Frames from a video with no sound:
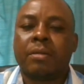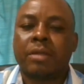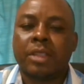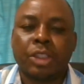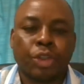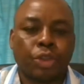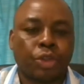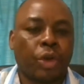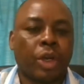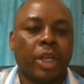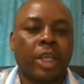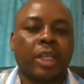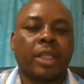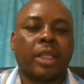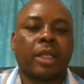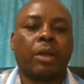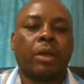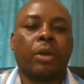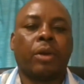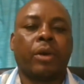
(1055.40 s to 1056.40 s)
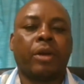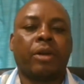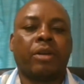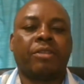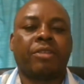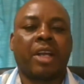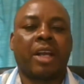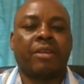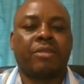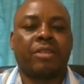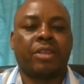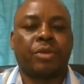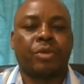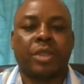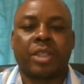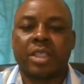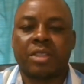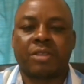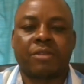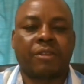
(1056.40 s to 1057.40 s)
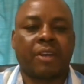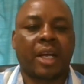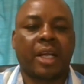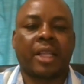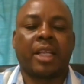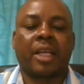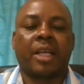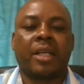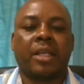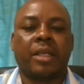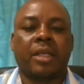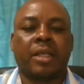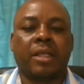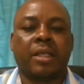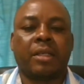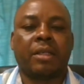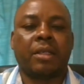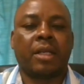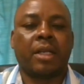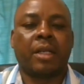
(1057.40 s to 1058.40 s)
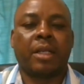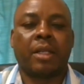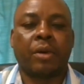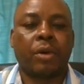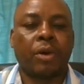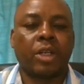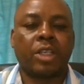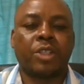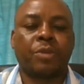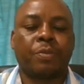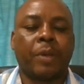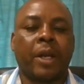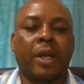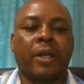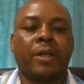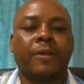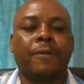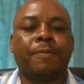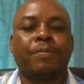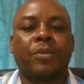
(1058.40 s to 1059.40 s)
enjoying the glory of heaven with his Father and the Holy Spirit.